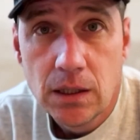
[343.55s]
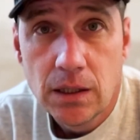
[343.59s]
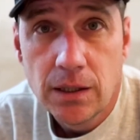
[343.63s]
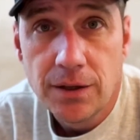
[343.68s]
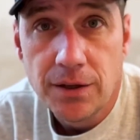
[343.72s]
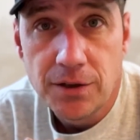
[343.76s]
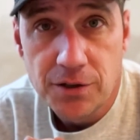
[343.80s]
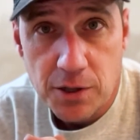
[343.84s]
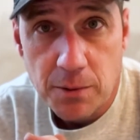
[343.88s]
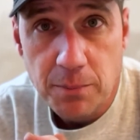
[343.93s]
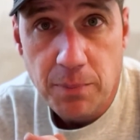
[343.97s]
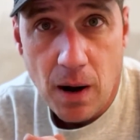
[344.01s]

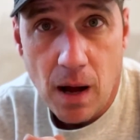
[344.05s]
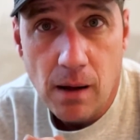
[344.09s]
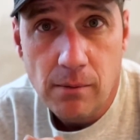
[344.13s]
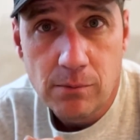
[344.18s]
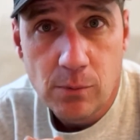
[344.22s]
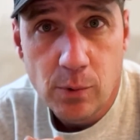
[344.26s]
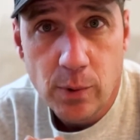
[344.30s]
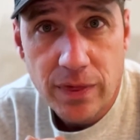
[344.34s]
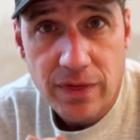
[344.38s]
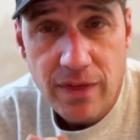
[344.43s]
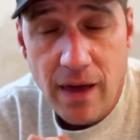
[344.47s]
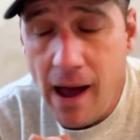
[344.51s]
there's a problem
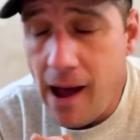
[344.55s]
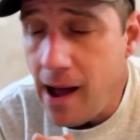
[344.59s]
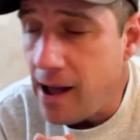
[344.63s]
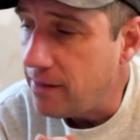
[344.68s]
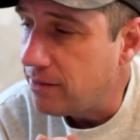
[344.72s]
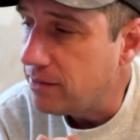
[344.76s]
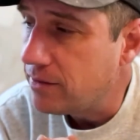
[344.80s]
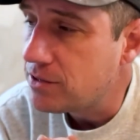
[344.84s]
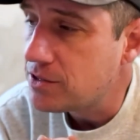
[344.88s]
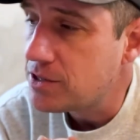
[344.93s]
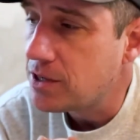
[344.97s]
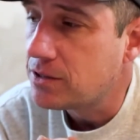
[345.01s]
with that.
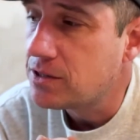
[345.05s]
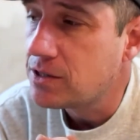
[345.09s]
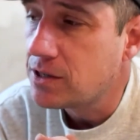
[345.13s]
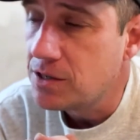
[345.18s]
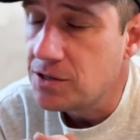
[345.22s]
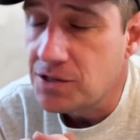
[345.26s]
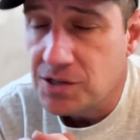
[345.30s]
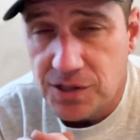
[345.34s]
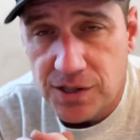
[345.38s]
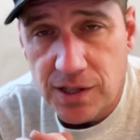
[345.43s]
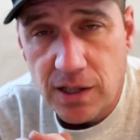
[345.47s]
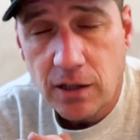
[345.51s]
There's a
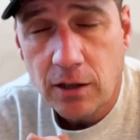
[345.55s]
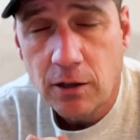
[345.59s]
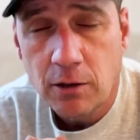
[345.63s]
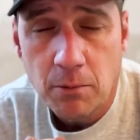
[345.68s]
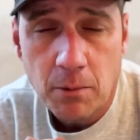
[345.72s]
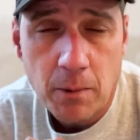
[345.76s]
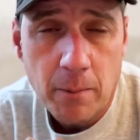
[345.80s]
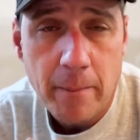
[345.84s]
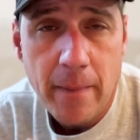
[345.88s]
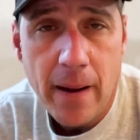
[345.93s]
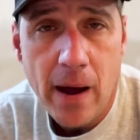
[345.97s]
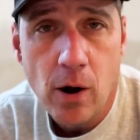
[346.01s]
considerable
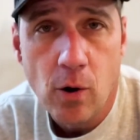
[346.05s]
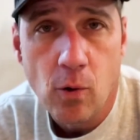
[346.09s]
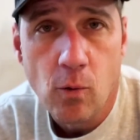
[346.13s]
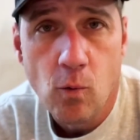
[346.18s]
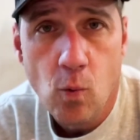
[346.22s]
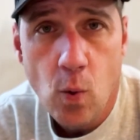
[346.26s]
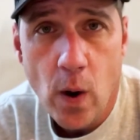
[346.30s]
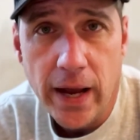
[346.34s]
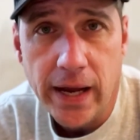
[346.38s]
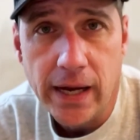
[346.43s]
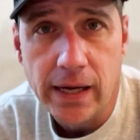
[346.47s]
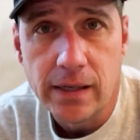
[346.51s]
amount of
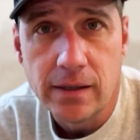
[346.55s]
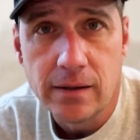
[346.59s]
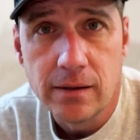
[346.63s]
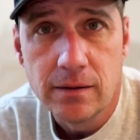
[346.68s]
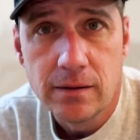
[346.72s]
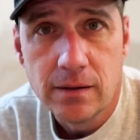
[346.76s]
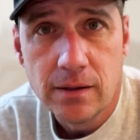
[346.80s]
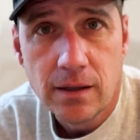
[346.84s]
weight